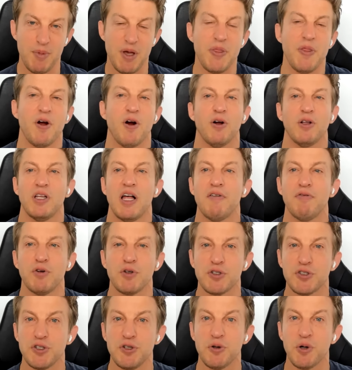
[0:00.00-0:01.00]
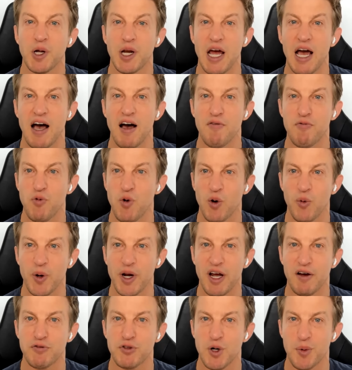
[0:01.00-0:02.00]
I mean, there are levels you could have where
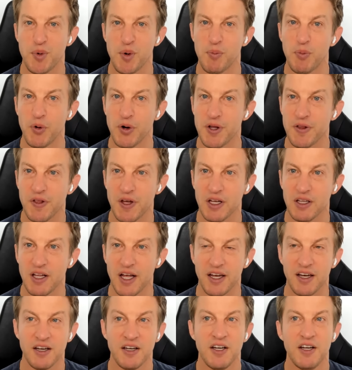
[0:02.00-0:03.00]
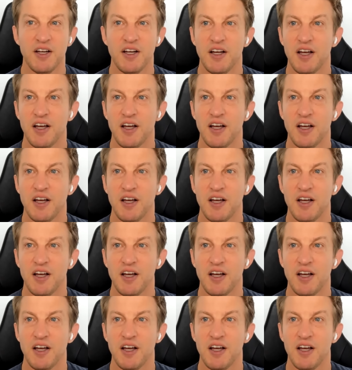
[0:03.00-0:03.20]
we'd have trouble breathing, like